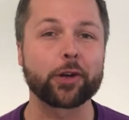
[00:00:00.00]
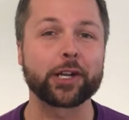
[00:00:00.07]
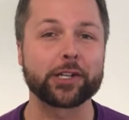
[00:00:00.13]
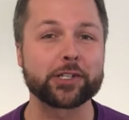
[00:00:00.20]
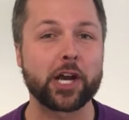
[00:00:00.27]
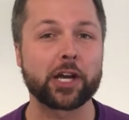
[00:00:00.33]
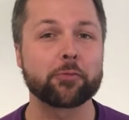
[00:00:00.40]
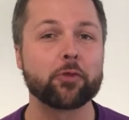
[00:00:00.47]
we're going
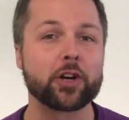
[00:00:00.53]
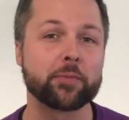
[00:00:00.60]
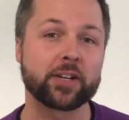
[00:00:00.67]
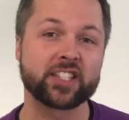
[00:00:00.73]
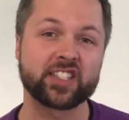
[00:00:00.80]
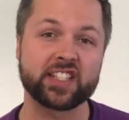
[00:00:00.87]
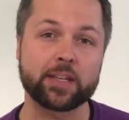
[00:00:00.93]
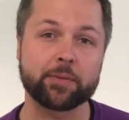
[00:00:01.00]
to talk more
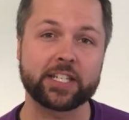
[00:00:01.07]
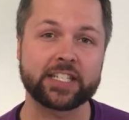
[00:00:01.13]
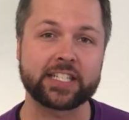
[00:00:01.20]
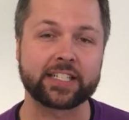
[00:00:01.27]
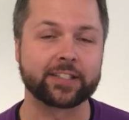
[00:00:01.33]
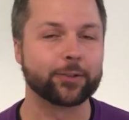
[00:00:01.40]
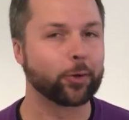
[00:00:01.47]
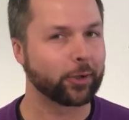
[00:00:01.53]
about
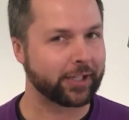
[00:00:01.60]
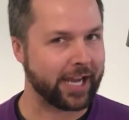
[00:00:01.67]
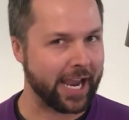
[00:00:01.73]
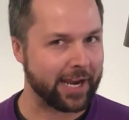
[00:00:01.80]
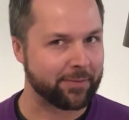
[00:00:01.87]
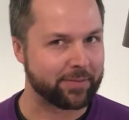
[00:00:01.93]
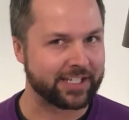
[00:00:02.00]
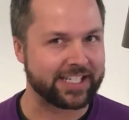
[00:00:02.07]
CBD, or
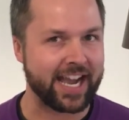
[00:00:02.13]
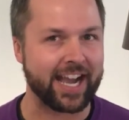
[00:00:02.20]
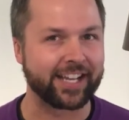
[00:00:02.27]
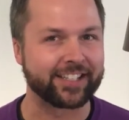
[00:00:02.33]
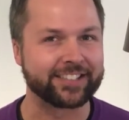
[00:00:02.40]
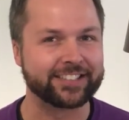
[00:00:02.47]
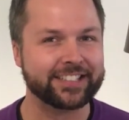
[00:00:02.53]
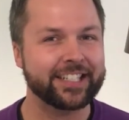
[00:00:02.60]

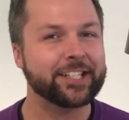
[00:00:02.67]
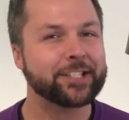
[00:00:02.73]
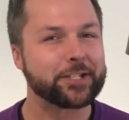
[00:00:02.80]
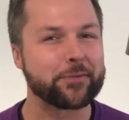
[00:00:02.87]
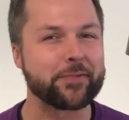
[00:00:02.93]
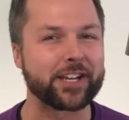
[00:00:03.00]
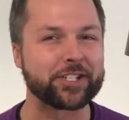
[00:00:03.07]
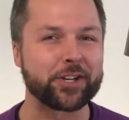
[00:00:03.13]
cannabidiol,
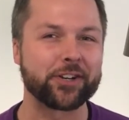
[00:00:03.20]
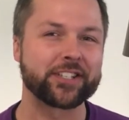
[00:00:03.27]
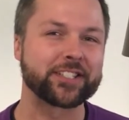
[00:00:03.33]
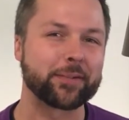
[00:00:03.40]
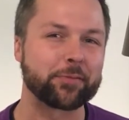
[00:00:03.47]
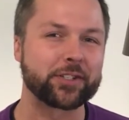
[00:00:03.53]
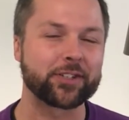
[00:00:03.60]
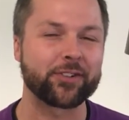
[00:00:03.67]
so make sure to
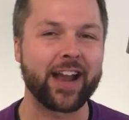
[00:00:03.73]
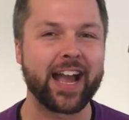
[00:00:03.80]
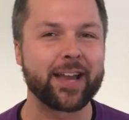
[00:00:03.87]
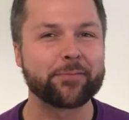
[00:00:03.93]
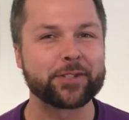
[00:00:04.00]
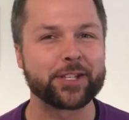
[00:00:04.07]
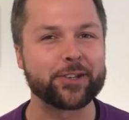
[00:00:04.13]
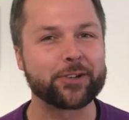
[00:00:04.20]

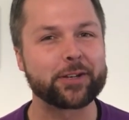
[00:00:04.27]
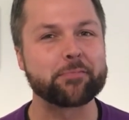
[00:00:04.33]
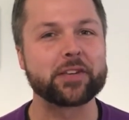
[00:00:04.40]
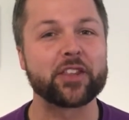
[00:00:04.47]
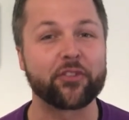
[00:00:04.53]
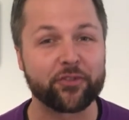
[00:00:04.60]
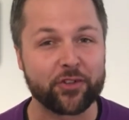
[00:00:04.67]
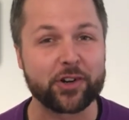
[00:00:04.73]
subscribe so you can be
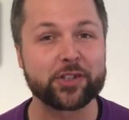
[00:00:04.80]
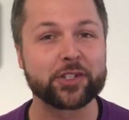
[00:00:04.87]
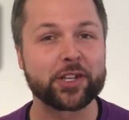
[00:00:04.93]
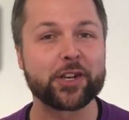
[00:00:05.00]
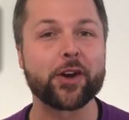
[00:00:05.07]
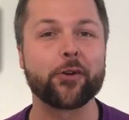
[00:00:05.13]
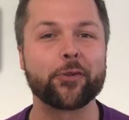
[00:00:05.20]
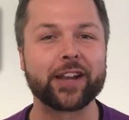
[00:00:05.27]
the first to
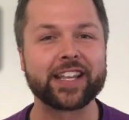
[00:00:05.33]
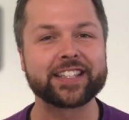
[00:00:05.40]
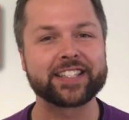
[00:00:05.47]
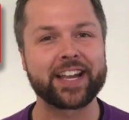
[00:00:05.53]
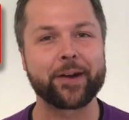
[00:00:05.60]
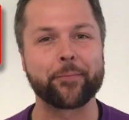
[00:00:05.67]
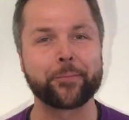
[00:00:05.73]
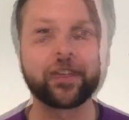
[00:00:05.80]
know when it's
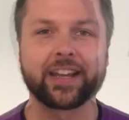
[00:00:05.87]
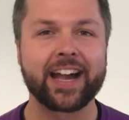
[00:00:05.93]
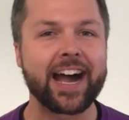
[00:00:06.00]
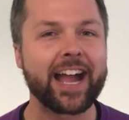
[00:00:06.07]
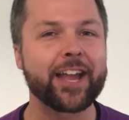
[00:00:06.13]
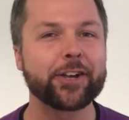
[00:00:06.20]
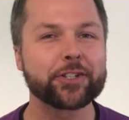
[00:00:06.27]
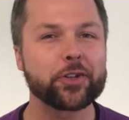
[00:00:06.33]
up.
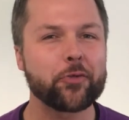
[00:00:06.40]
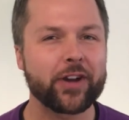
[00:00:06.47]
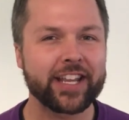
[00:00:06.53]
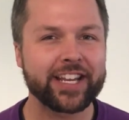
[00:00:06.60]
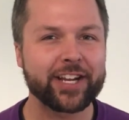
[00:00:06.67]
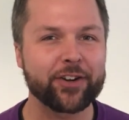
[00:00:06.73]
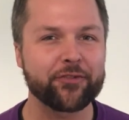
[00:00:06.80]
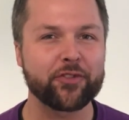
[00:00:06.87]
I also want
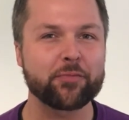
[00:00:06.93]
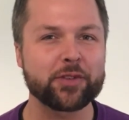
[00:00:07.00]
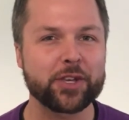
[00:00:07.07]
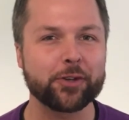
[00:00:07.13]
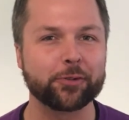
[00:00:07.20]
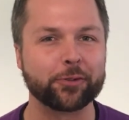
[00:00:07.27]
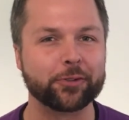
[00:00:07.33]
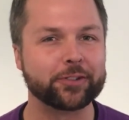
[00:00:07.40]
to hear from
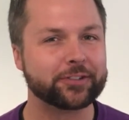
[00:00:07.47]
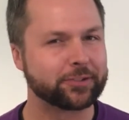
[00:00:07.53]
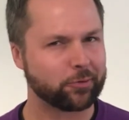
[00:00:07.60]
you.